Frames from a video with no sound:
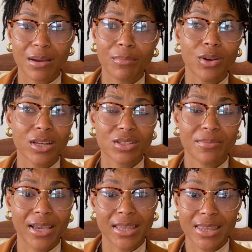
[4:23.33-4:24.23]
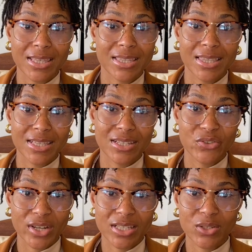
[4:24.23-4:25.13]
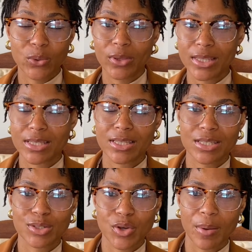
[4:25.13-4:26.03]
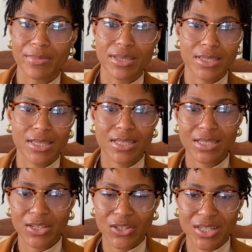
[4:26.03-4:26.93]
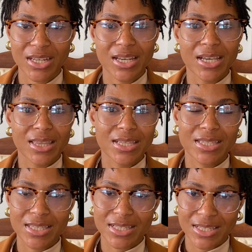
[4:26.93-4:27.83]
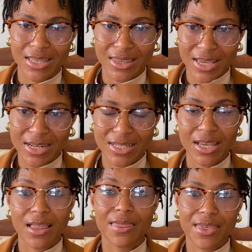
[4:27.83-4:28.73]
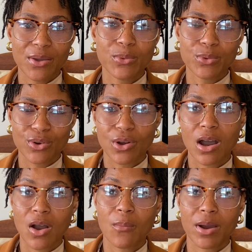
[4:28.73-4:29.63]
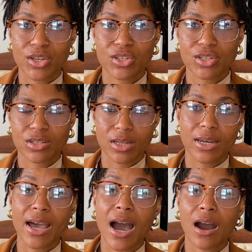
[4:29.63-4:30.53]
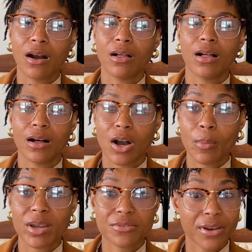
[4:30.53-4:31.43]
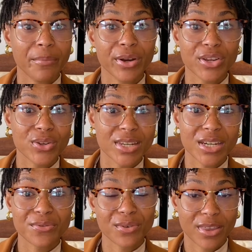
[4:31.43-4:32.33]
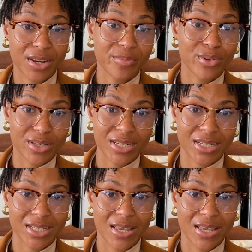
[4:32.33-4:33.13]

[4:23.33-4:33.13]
going to make this dress, or this top, this skirt, this and that. They will know how much and how much fabric you need for that project,